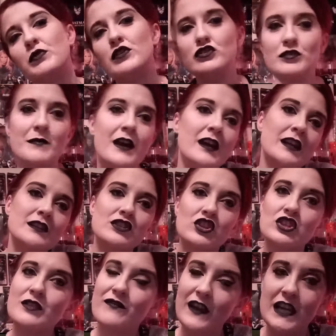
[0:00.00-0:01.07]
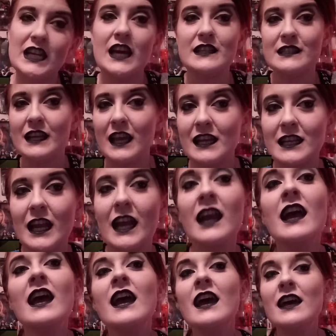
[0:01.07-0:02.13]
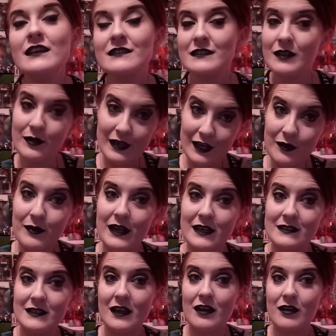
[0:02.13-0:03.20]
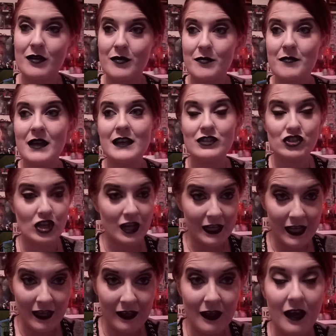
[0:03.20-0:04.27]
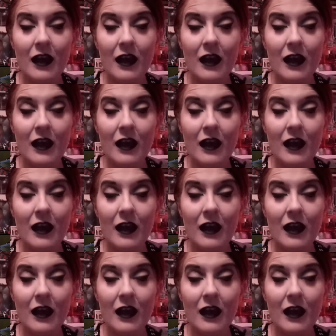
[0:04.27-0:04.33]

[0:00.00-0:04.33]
blows your mind. It's just a fantastic ending. So anyways, John